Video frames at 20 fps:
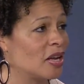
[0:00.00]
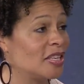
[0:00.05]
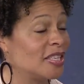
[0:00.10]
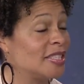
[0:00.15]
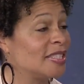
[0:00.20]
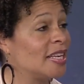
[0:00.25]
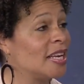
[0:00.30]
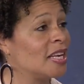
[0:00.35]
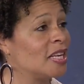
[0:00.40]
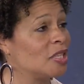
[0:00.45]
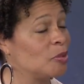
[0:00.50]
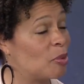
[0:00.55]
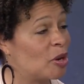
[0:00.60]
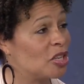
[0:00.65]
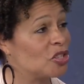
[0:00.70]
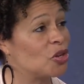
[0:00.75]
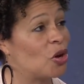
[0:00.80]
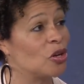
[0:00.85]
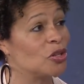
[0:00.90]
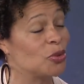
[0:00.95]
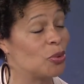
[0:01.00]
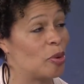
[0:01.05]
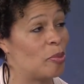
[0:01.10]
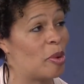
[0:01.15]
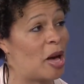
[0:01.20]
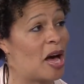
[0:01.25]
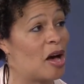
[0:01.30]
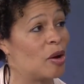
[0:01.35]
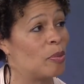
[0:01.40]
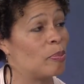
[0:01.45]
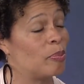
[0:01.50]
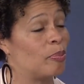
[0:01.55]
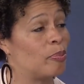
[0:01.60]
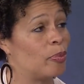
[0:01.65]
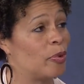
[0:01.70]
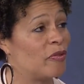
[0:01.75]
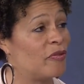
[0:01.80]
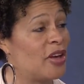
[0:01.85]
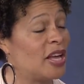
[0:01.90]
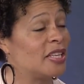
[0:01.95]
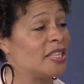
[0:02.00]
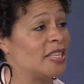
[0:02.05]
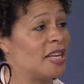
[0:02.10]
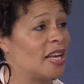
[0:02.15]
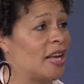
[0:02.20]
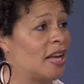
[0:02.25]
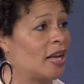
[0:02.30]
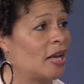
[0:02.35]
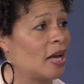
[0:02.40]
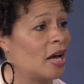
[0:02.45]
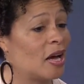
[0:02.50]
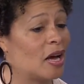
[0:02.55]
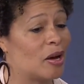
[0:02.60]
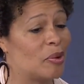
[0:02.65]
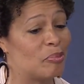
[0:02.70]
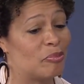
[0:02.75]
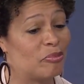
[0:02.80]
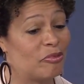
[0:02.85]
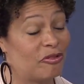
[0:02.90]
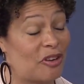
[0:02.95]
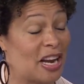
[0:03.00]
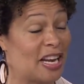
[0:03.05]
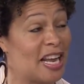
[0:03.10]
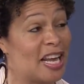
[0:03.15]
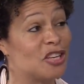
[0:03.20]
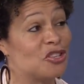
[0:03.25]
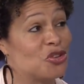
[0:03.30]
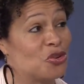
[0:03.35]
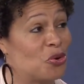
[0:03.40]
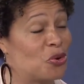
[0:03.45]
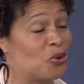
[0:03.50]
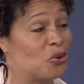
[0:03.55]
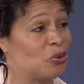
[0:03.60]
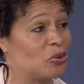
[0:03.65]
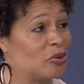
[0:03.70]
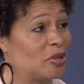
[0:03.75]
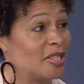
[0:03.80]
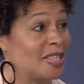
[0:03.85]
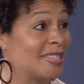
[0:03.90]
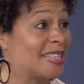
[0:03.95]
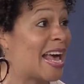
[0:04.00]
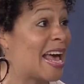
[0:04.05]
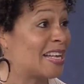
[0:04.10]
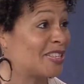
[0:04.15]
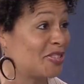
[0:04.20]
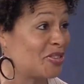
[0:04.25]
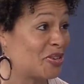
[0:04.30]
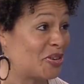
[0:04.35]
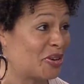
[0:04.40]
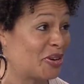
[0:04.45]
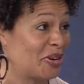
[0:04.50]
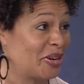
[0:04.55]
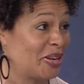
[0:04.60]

disease, but it's also about preventing financial disaster.